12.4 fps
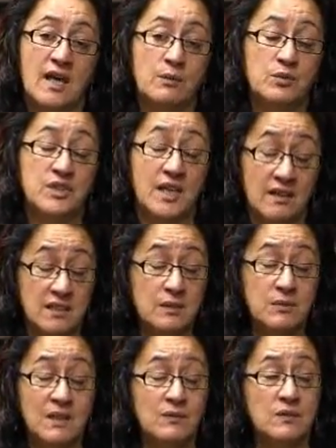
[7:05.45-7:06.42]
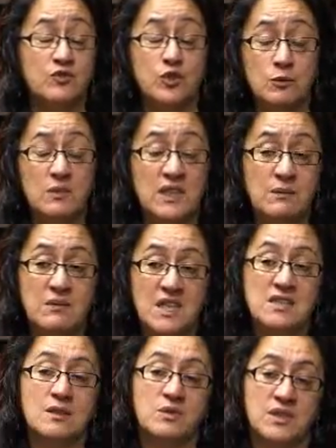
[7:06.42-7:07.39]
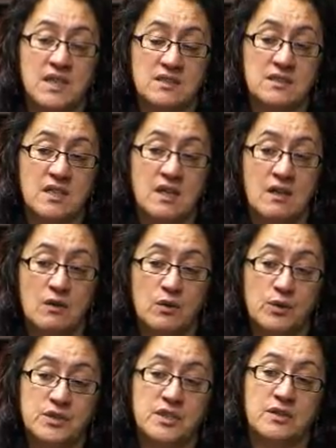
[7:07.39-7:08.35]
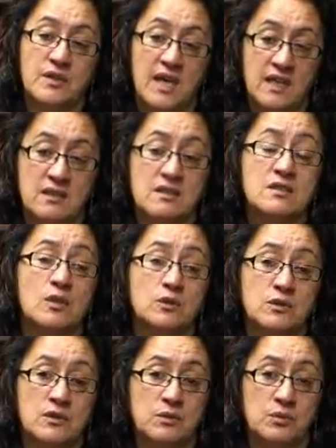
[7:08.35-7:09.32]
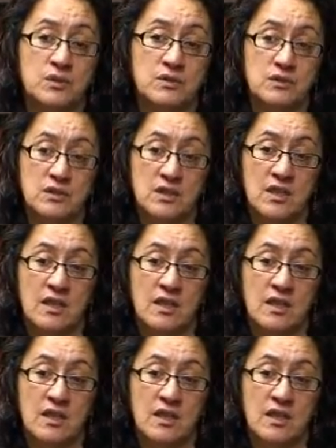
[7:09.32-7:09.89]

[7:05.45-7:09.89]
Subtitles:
without him even formally meeting with us, also added salt to the wound.